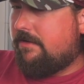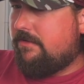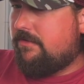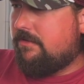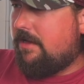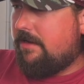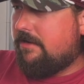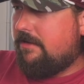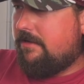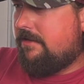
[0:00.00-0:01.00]
because you're
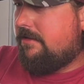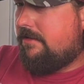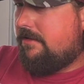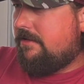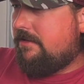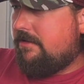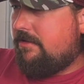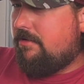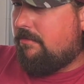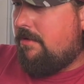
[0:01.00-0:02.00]
like,
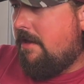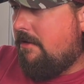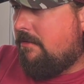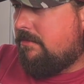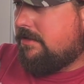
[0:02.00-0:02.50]
you don't know until